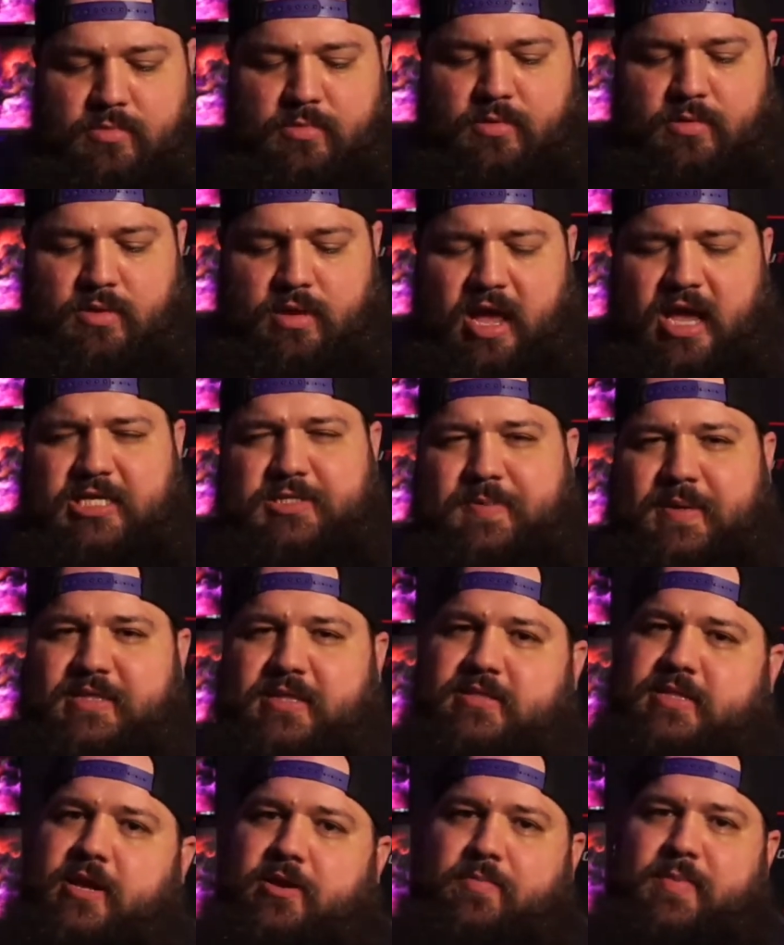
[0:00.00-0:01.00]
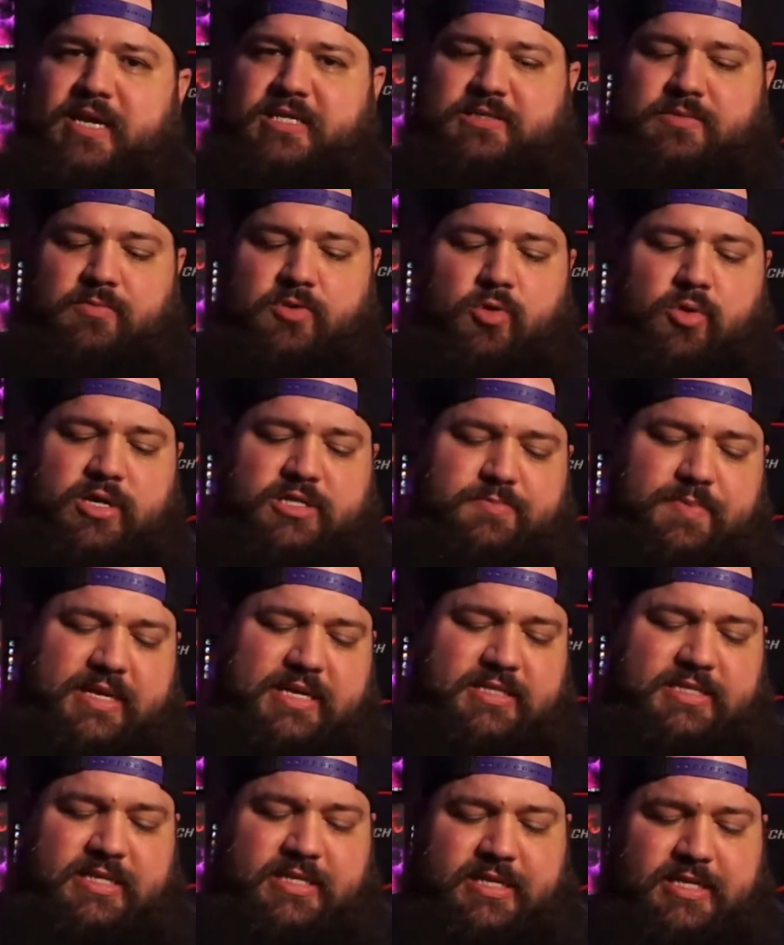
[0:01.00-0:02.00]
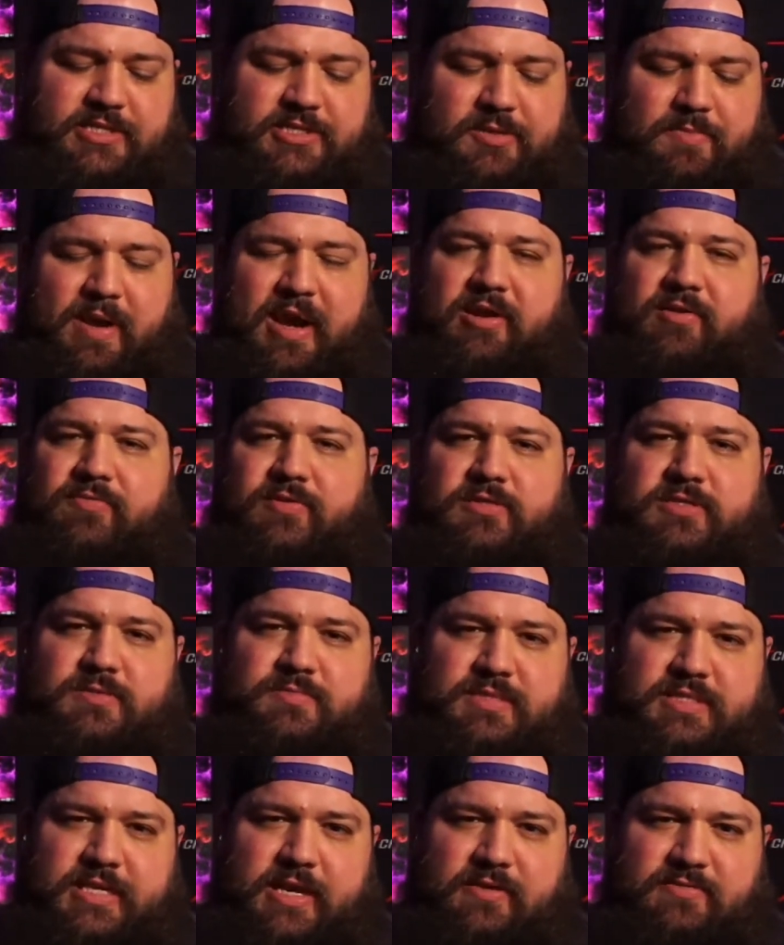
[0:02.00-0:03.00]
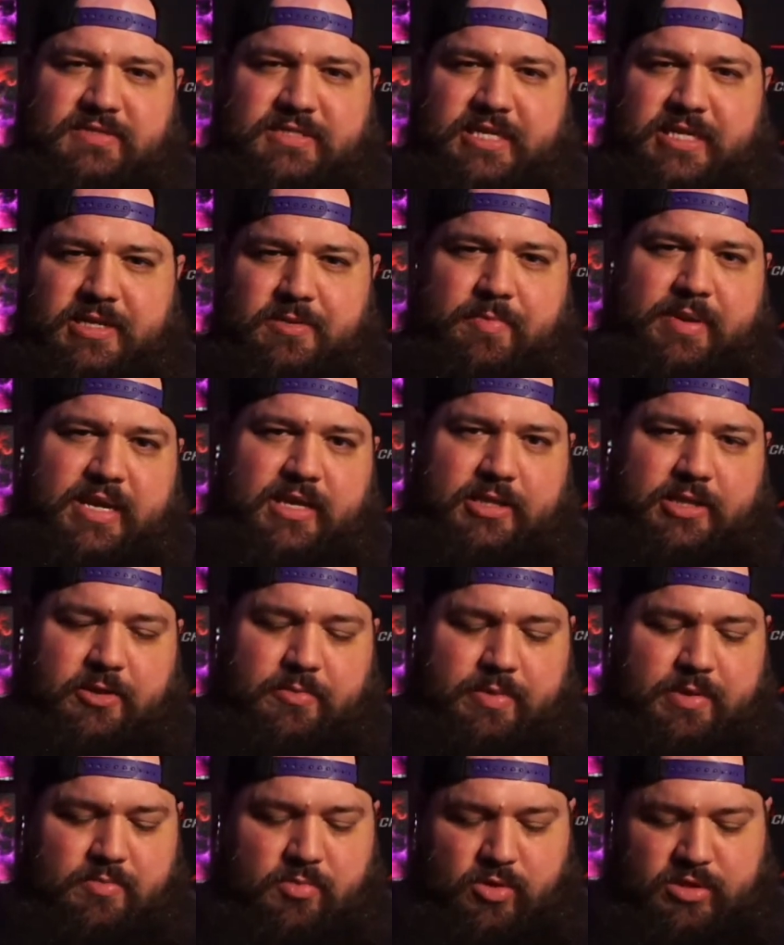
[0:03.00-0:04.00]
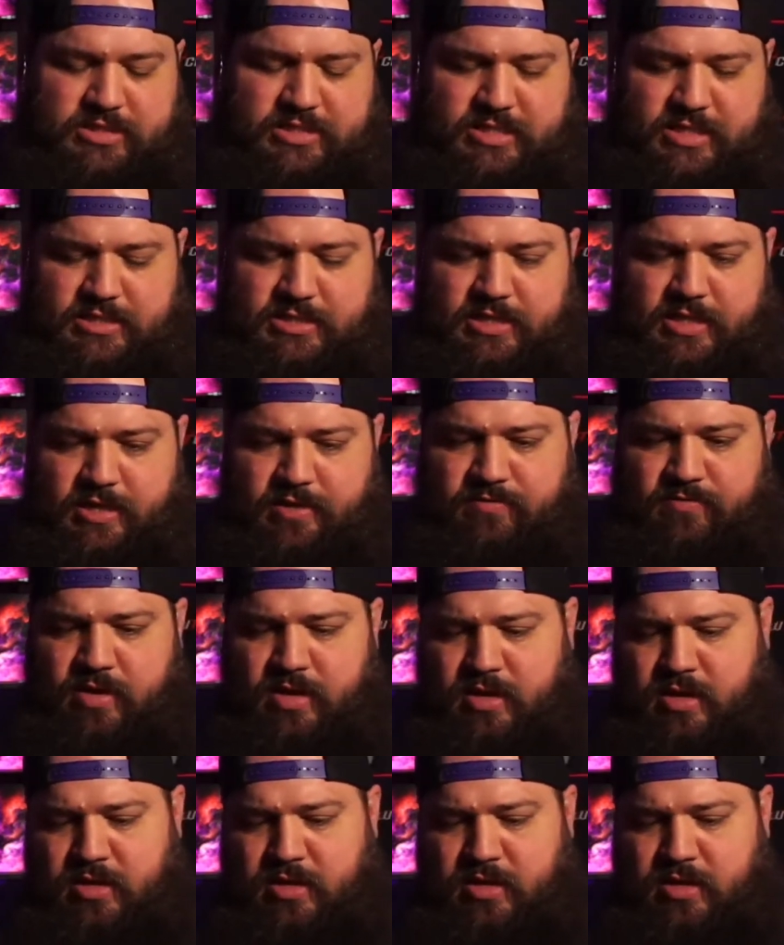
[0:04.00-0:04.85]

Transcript: I expect that that'll make some noise because condenser microphones themselves tend to be a little bit more sensitive.